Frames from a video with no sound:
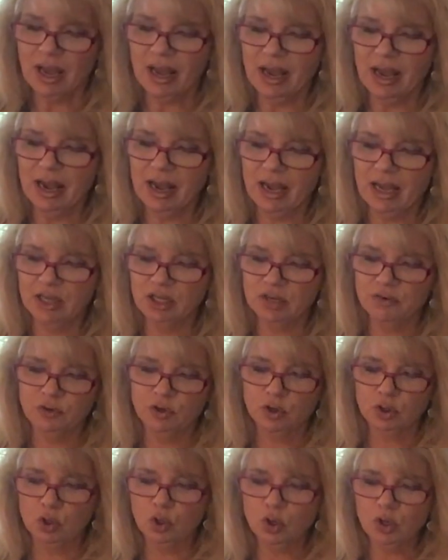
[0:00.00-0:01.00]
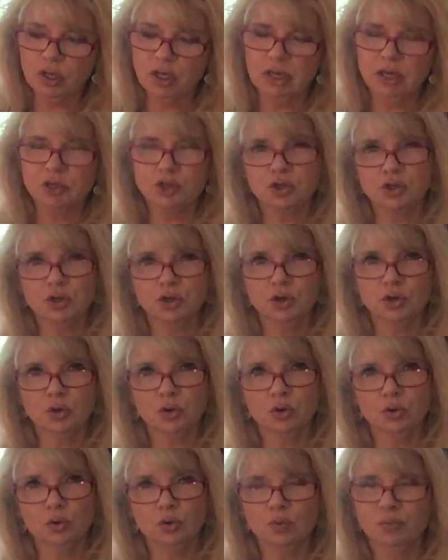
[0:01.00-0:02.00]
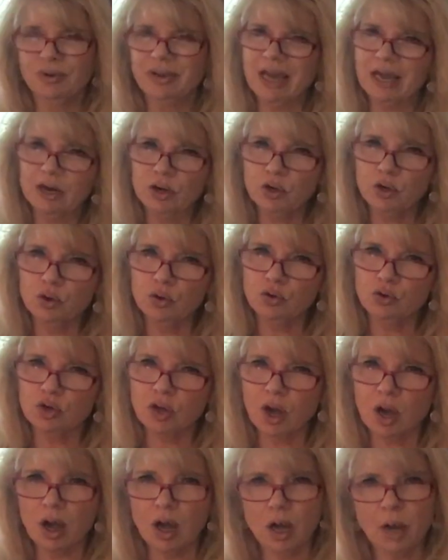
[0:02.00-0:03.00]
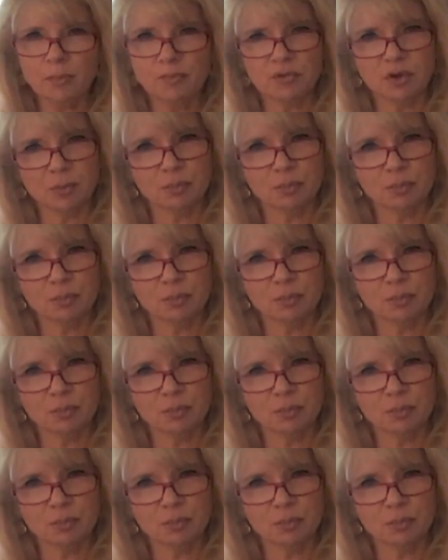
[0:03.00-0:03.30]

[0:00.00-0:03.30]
And if you're looking to get a new job,